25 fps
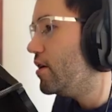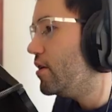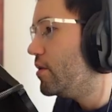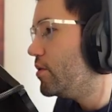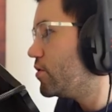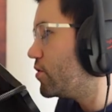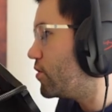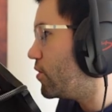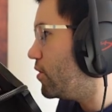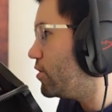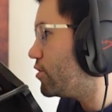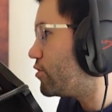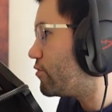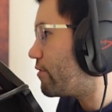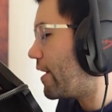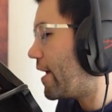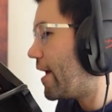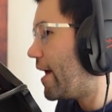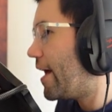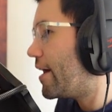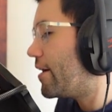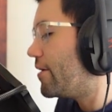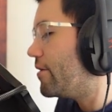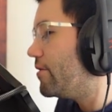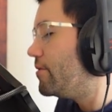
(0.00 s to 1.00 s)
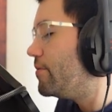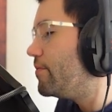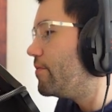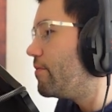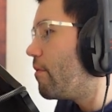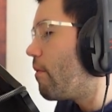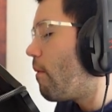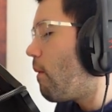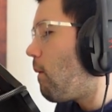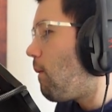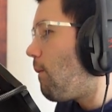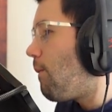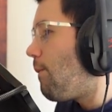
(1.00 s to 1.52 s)
It's called DRACANO.
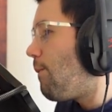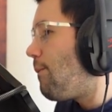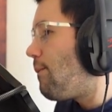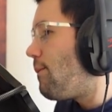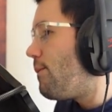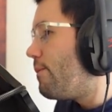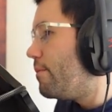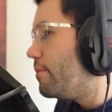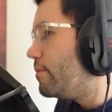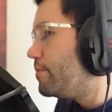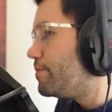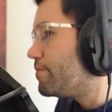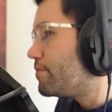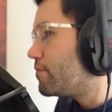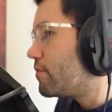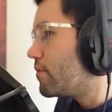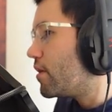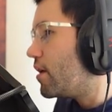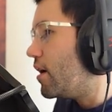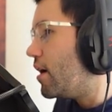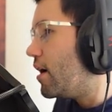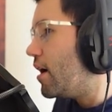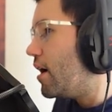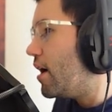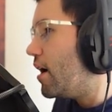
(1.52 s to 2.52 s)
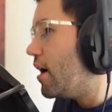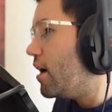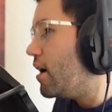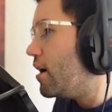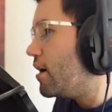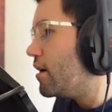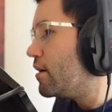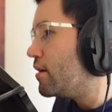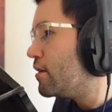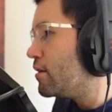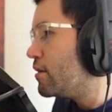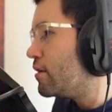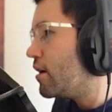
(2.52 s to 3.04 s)

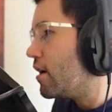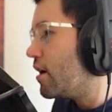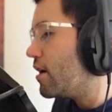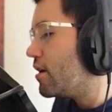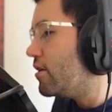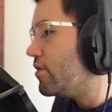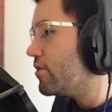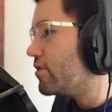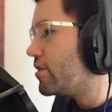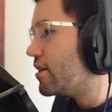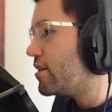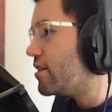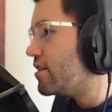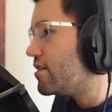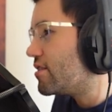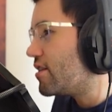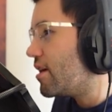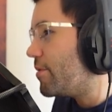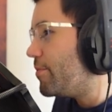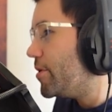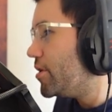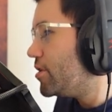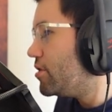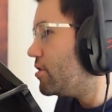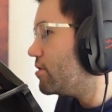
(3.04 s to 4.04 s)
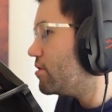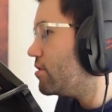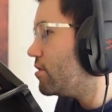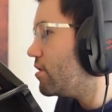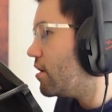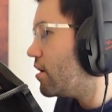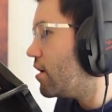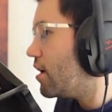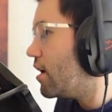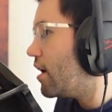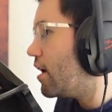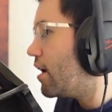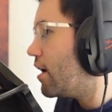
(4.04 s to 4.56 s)
And I looked at this image,
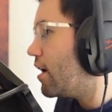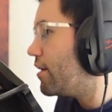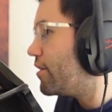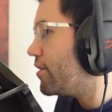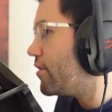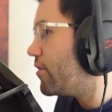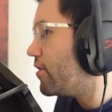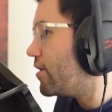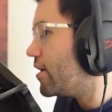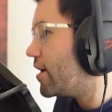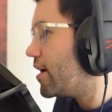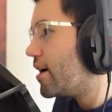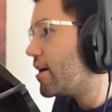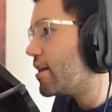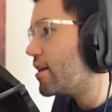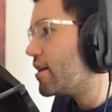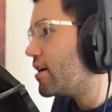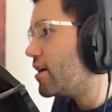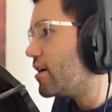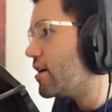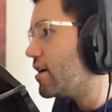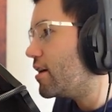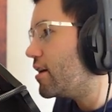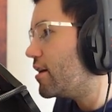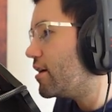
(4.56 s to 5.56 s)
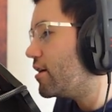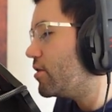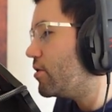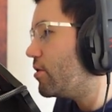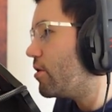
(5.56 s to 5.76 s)
and they only had a link